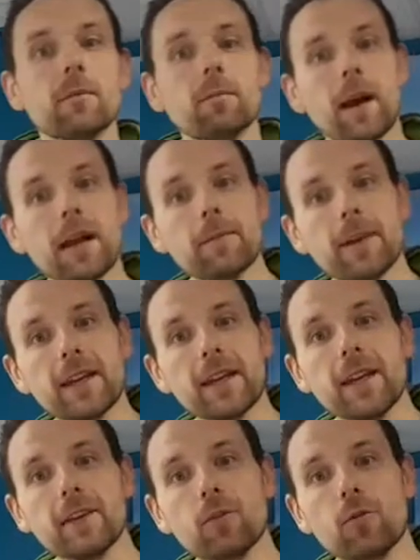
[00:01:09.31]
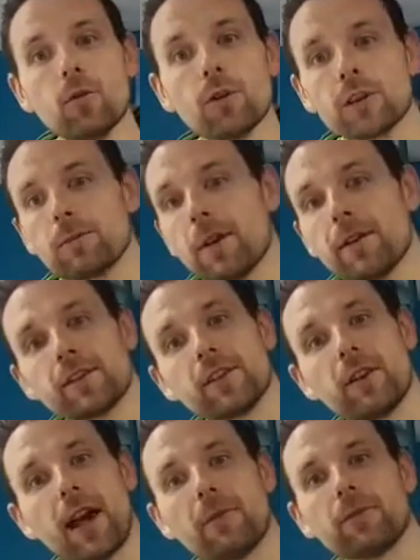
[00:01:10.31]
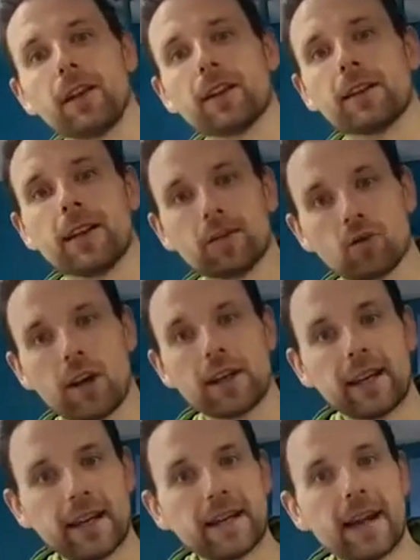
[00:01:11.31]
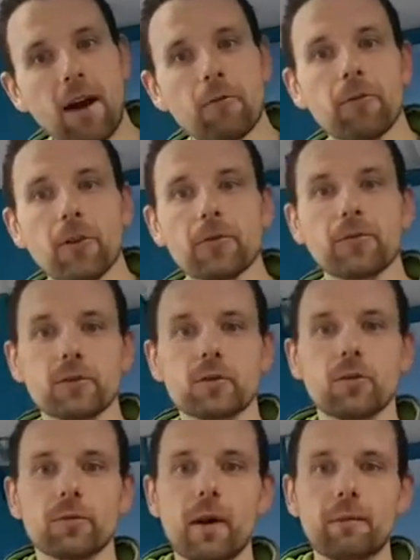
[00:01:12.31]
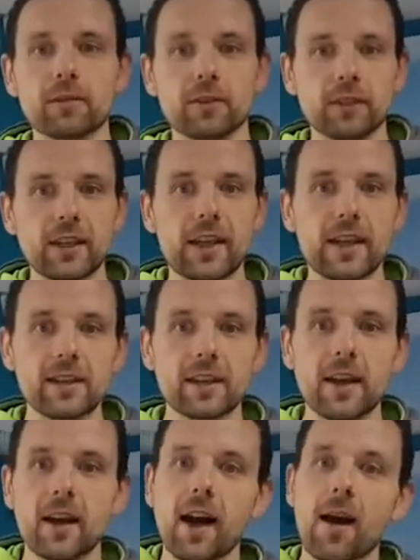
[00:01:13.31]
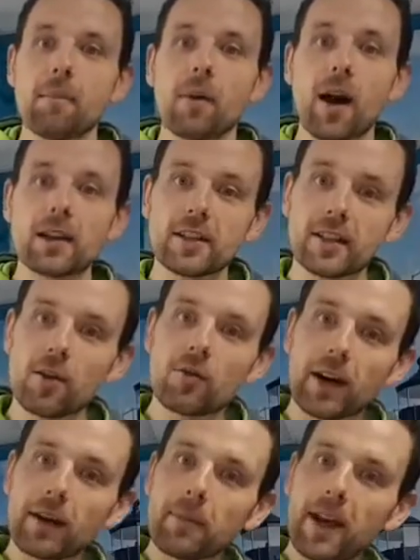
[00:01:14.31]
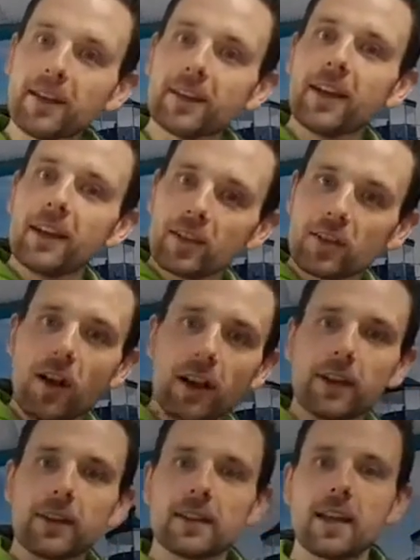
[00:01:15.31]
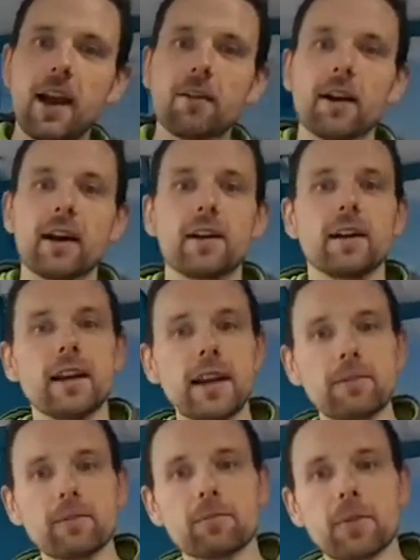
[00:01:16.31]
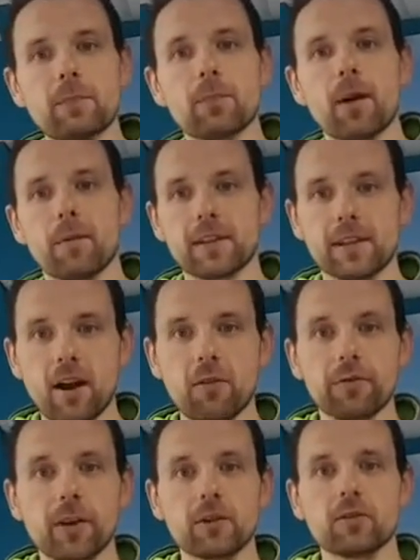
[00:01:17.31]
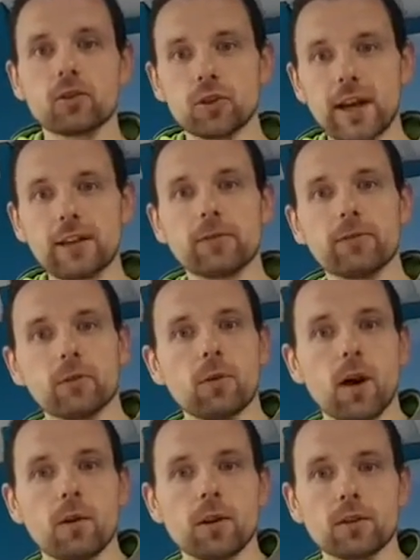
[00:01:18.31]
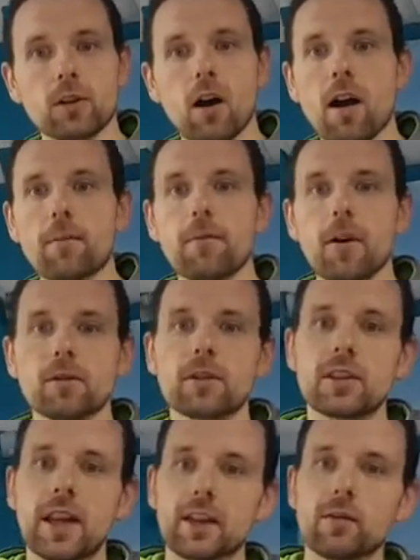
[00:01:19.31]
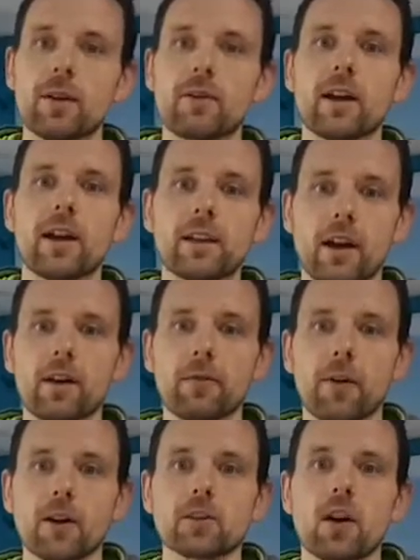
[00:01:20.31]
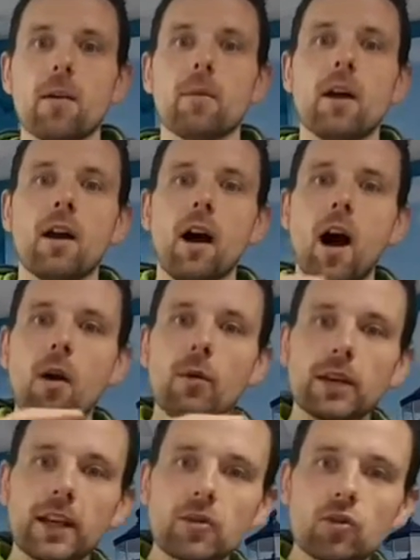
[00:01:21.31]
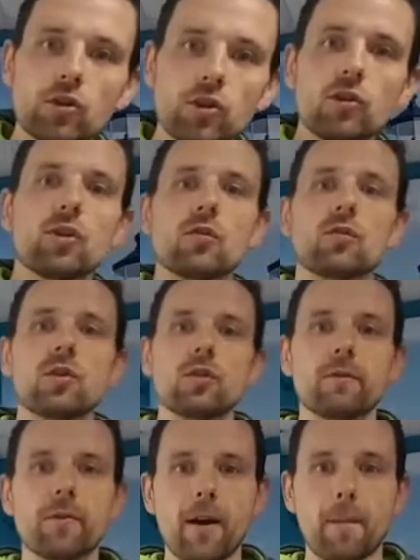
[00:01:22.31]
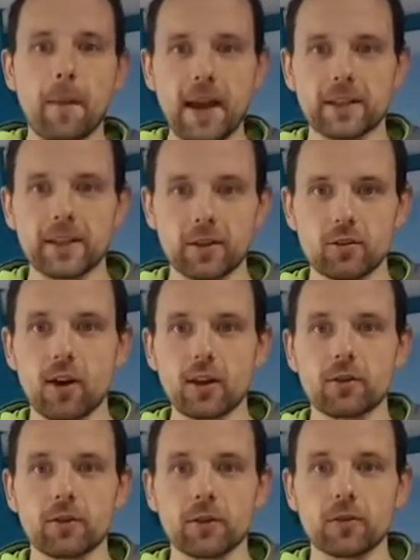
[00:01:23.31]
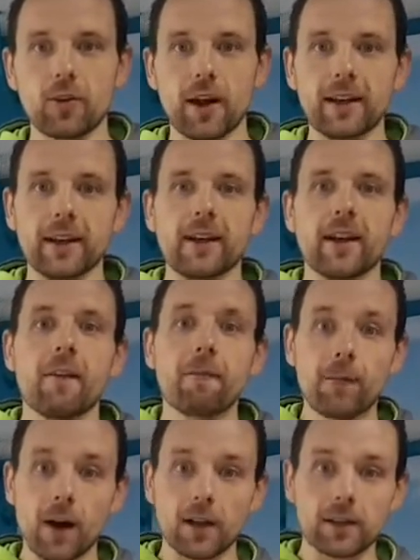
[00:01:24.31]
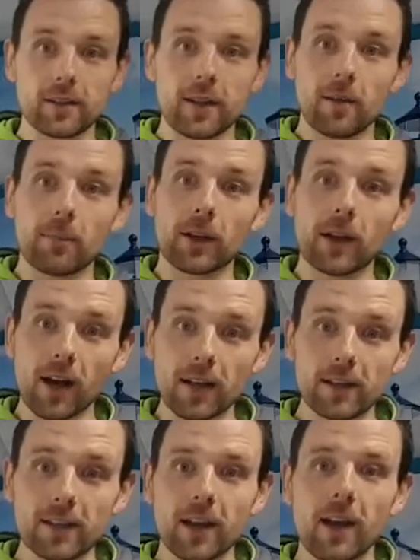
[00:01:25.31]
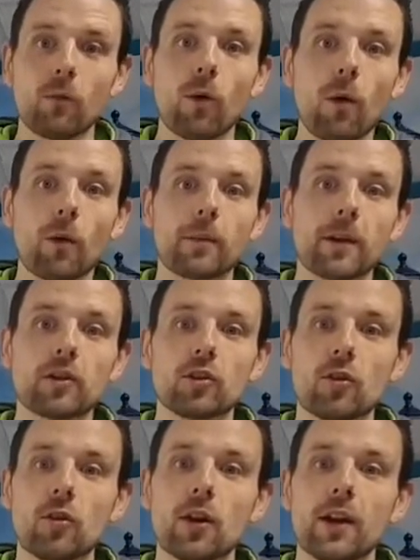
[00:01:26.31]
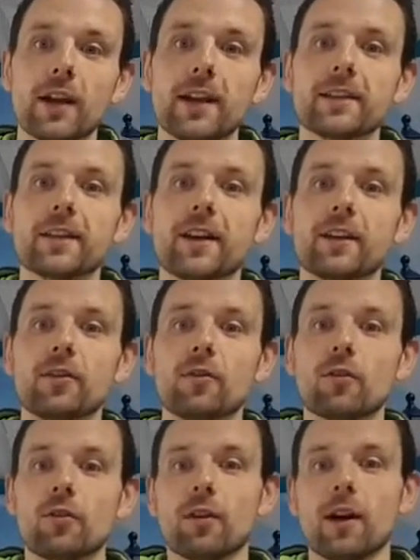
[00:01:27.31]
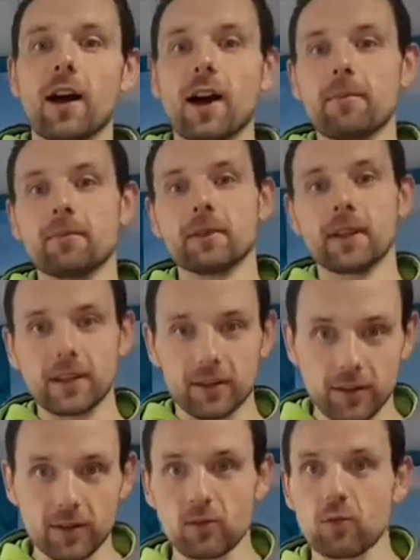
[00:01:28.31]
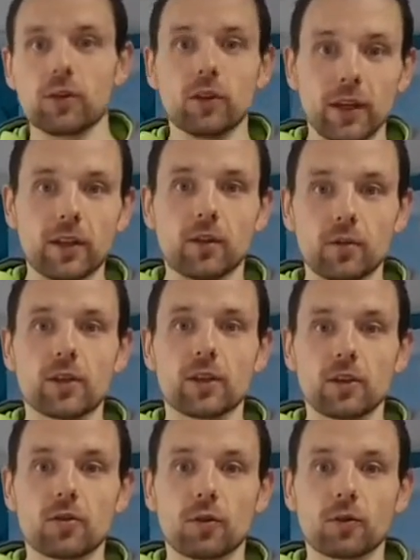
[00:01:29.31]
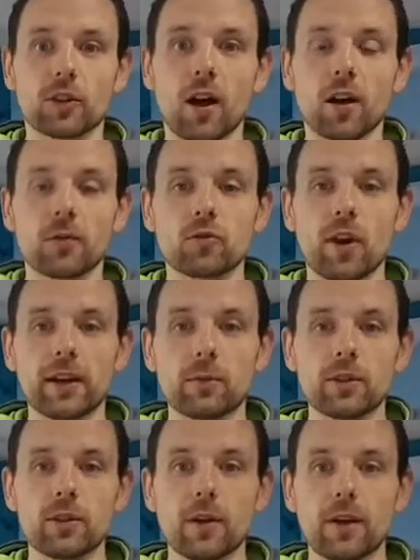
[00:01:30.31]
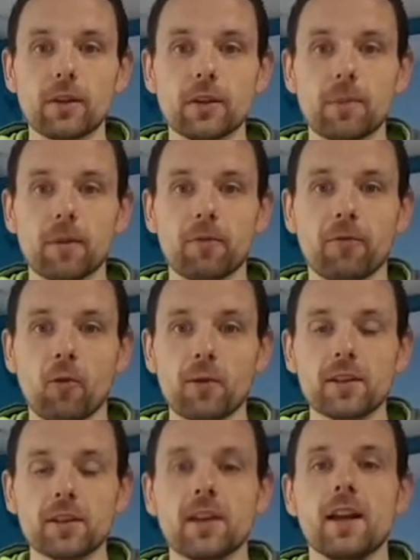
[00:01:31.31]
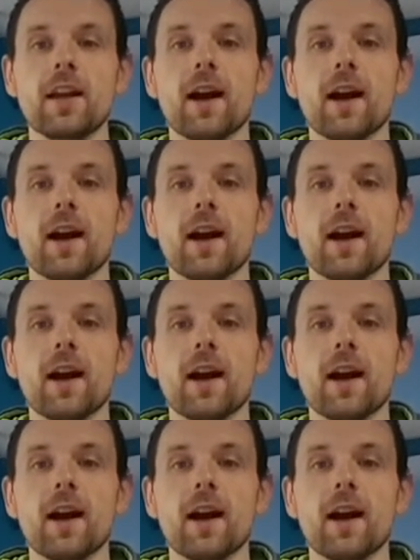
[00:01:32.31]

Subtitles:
Maybe you're more experienced and you have done training in and out for sort of months and years, but I still recommend starting at this area. Even people like myself that trained for quite a long time, if I was to take you in at first time, I would introduce you to the very basic structure of the training first, because what we want to make sure is that you get used to the sort of style of training we do here at UP Performance.